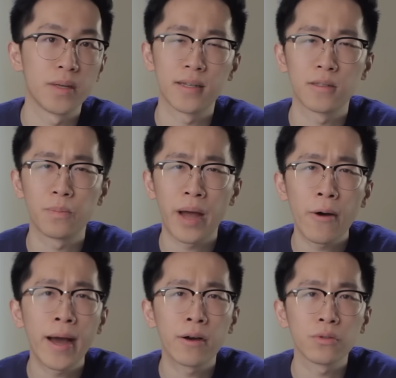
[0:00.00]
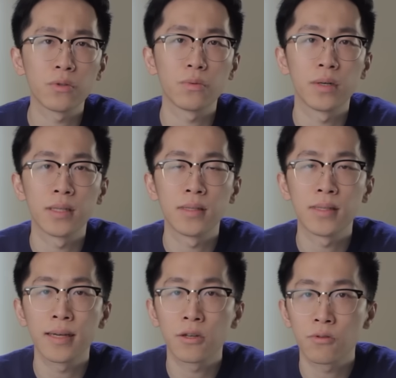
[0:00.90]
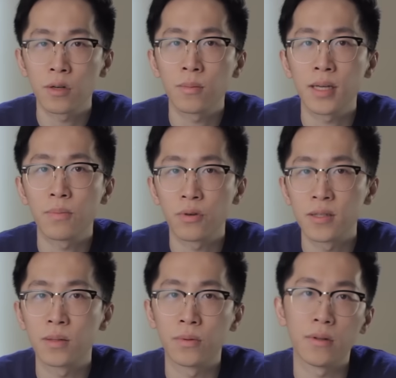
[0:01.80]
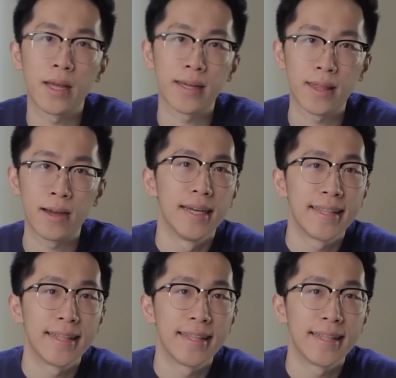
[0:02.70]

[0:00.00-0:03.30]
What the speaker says: because Bauhaus was extremely principled like that.